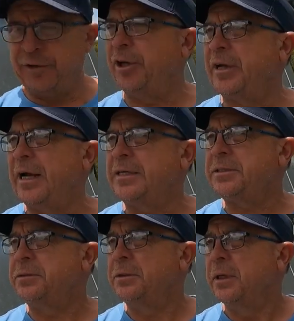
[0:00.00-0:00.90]
of
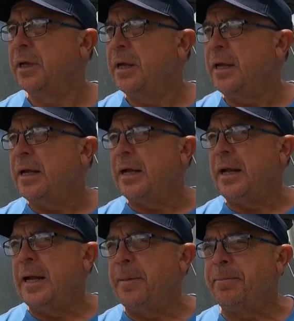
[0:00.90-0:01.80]
Newcastle.
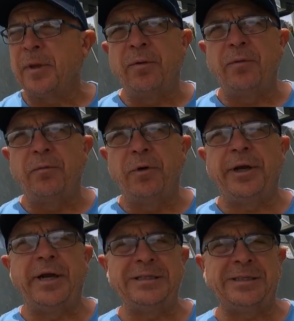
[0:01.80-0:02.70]

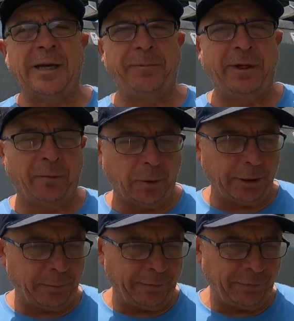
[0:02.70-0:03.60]
Really easy company to
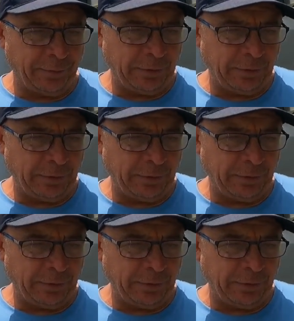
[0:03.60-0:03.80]
work with.